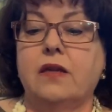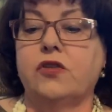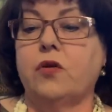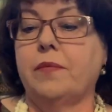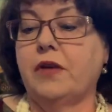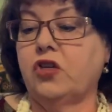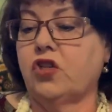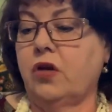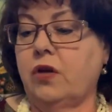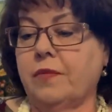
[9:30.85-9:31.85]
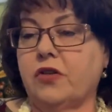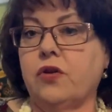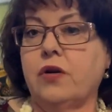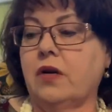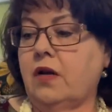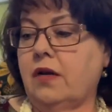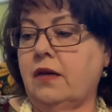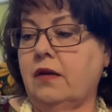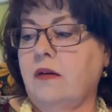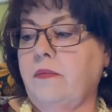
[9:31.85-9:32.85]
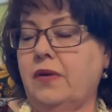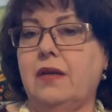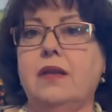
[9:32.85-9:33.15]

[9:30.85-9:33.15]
So I'm going to show you. I'm going to turn it on. But